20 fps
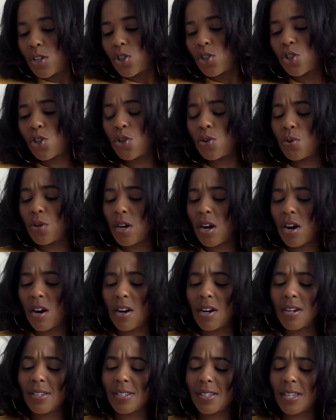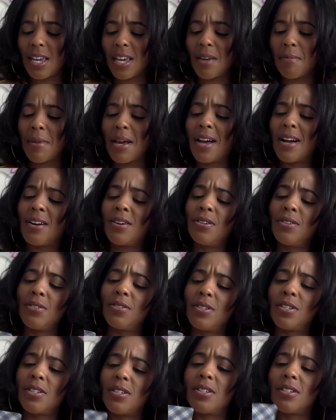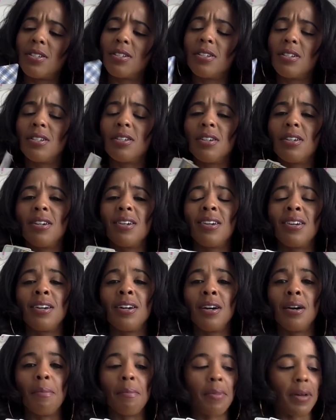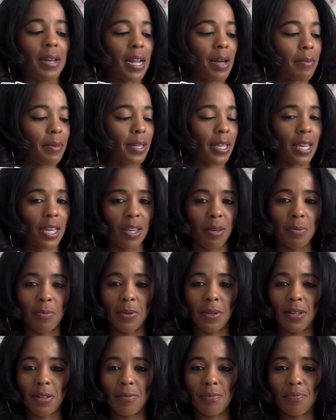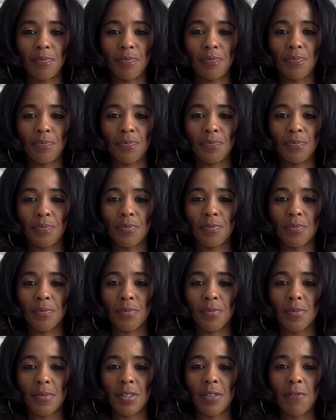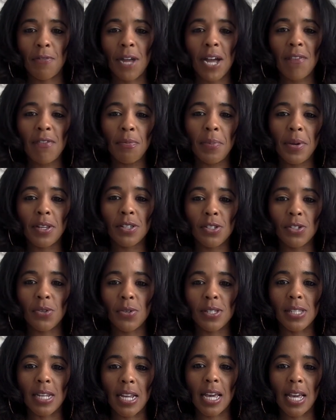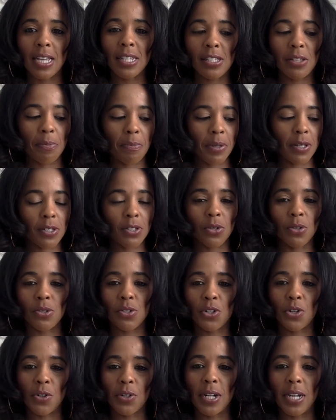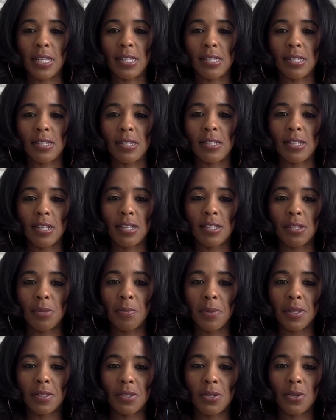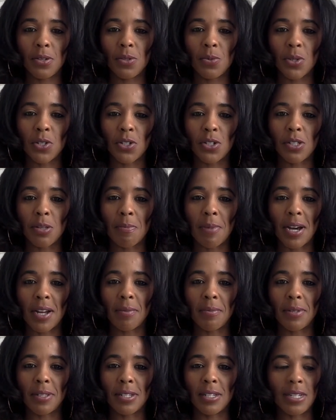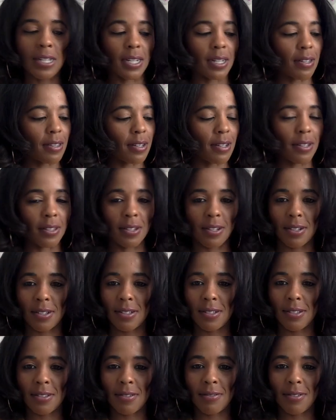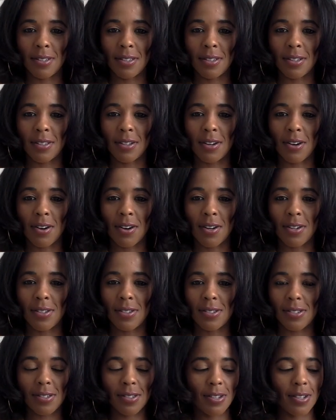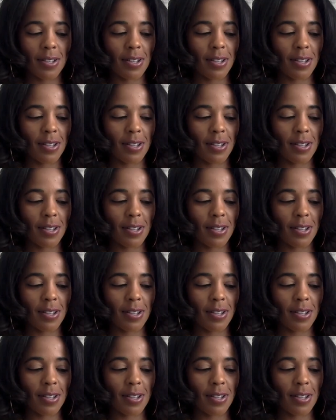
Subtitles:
Two cards came out, but I'm going to keep it. The Five of Pentacles and Ace of Pentacles creates the Six of Pentacles, which is the bottom of the deck of the other cards.